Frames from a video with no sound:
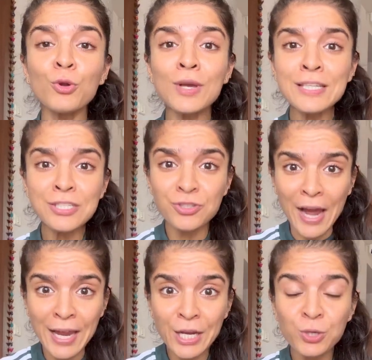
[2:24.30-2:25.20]
he's
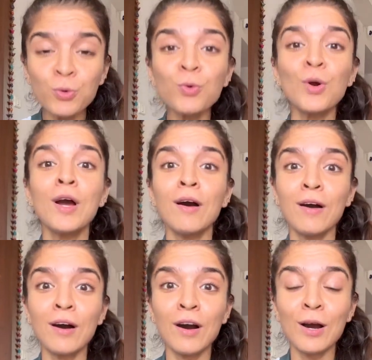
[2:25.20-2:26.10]
trying to
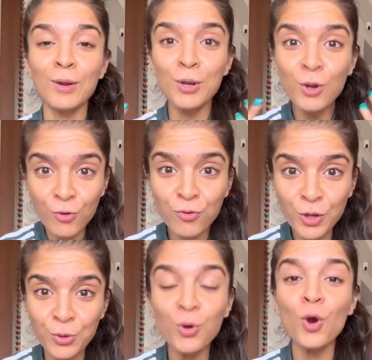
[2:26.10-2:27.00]
look for you,